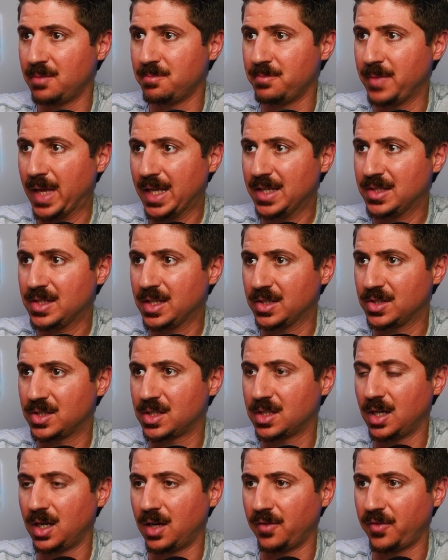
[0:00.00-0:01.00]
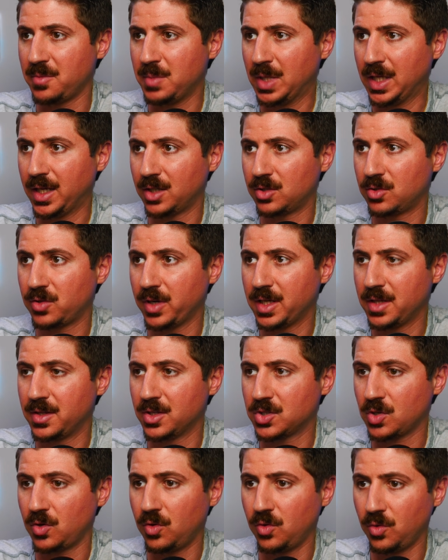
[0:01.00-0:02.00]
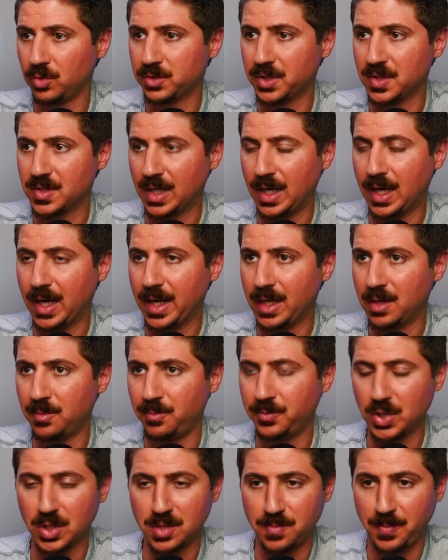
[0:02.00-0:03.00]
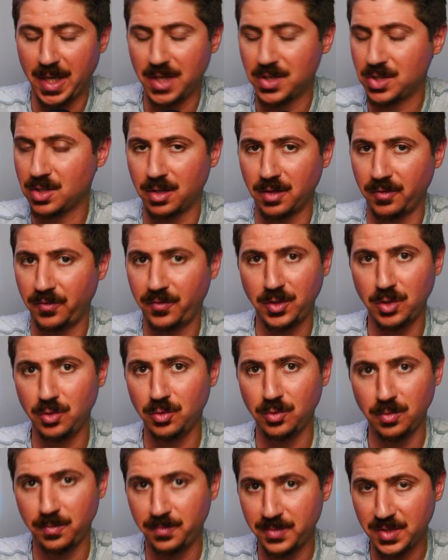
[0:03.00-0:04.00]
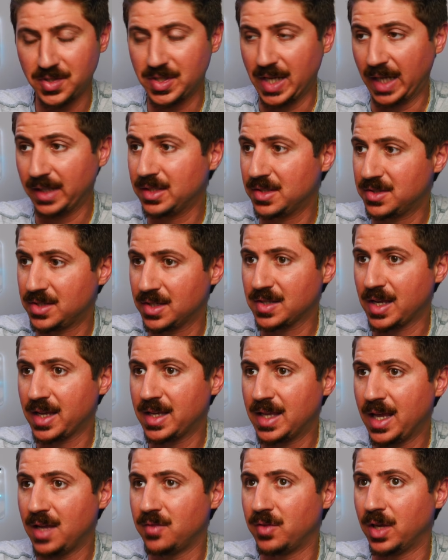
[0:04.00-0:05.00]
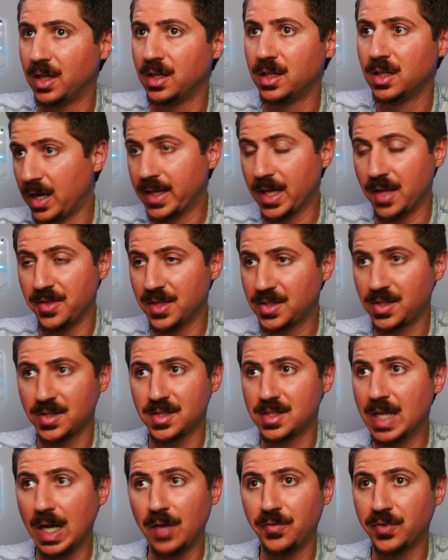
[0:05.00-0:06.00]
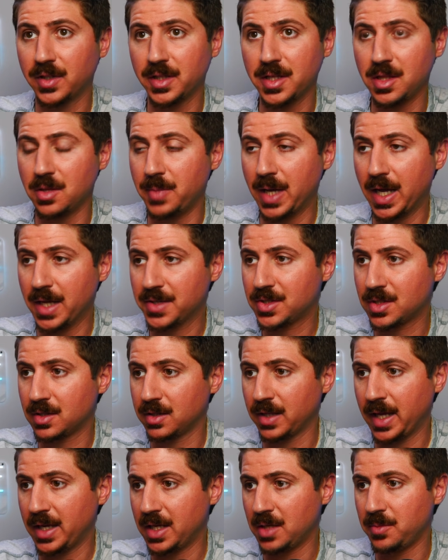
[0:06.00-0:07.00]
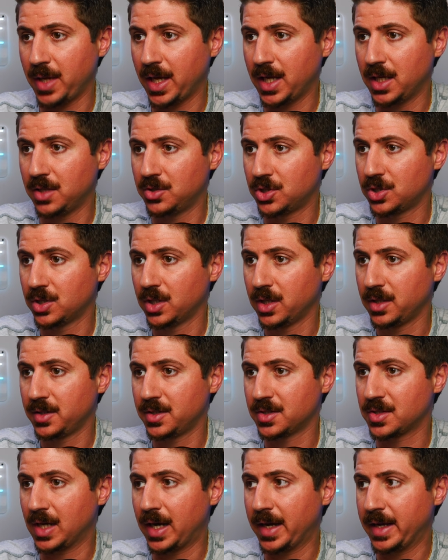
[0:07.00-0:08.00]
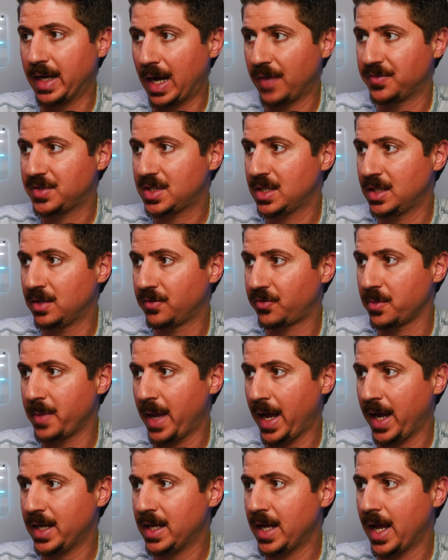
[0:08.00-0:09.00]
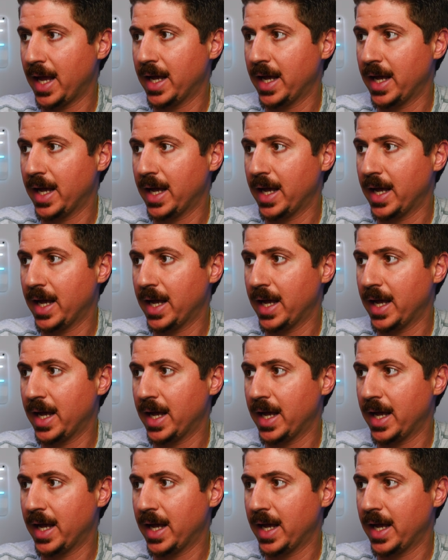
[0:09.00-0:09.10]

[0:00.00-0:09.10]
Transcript: amazing stuff. I mean, it created this whole design just based on a few sentences I gave it. Again, this is definitely the best landing page design I've seen from any